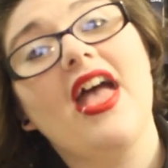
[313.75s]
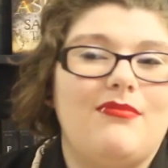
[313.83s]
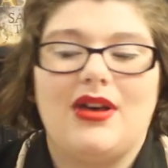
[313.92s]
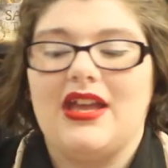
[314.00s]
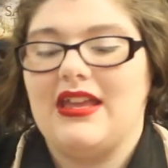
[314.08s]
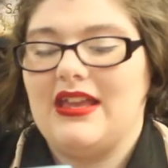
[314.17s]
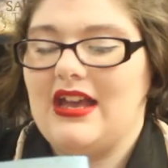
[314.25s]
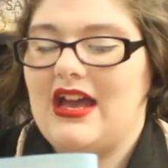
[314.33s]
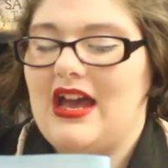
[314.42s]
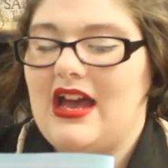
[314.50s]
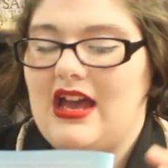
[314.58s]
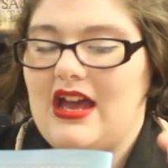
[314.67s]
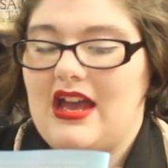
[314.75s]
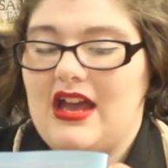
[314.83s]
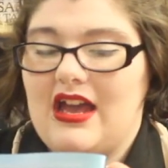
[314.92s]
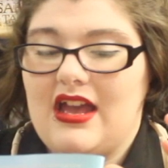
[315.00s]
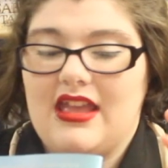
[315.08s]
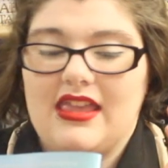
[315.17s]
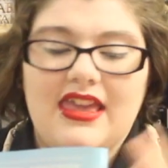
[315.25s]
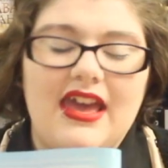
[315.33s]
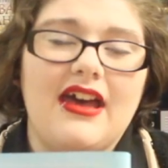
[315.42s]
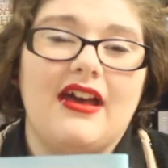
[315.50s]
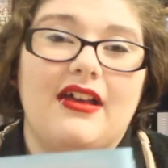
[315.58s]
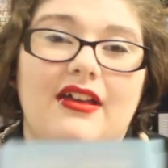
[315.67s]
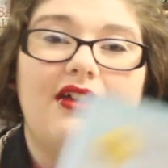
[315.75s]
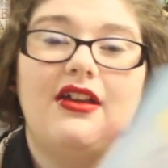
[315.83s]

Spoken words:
But, yeah.